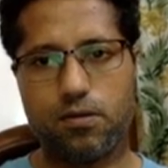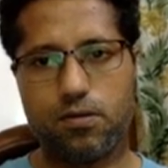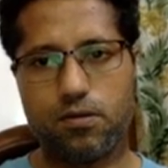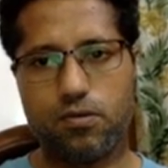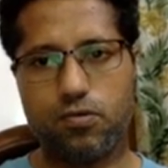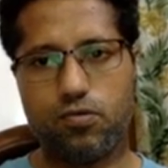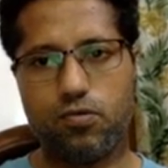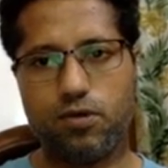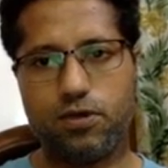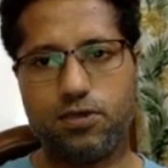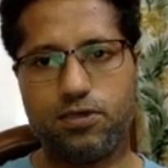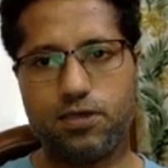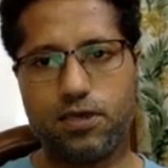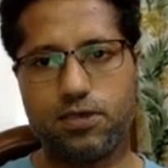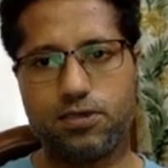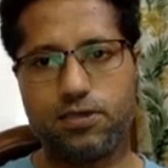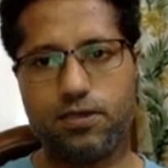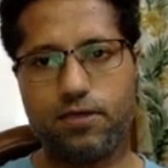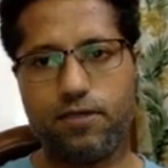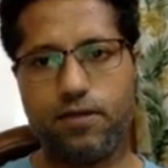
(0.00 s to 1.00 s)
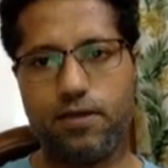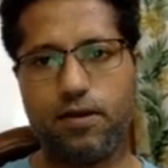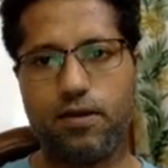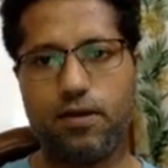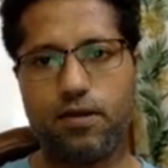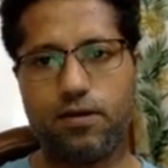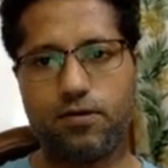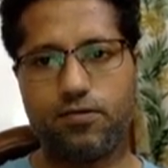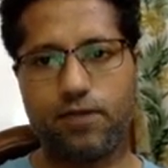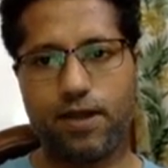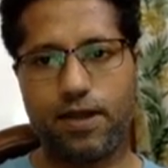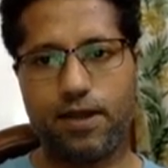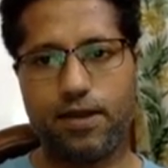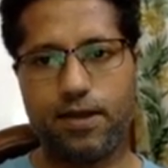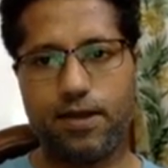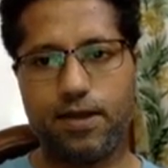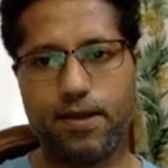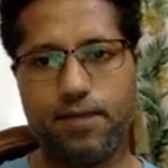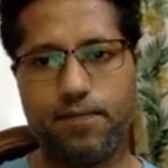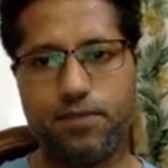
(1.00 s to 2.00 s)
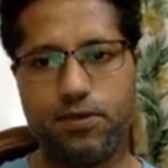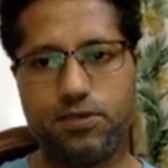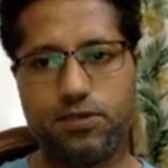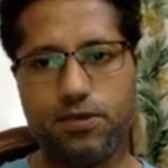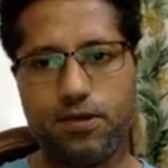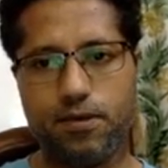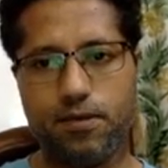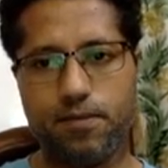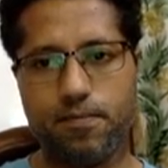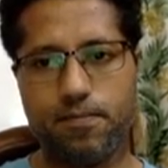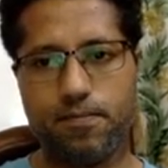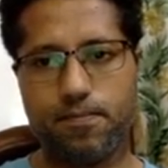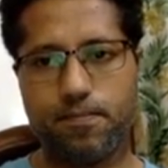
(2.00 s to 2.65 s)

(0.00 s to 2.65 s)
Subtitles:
You are just given triangle ABC.